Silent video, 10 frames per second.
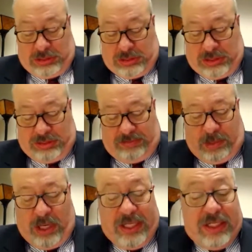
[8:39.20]
The
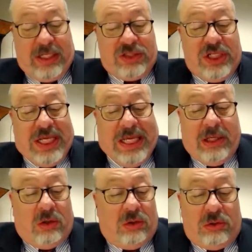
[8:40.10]
body doesn't
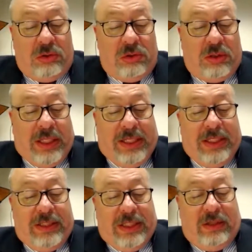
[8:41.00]
heal like
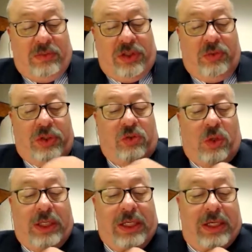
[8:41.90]
it did when you were
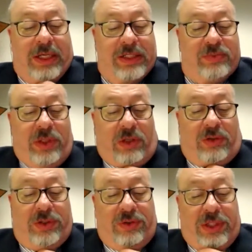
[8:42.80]
20. I guess we all
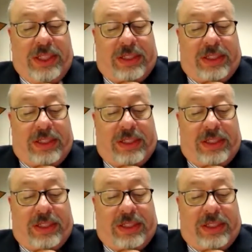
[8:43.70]
know that.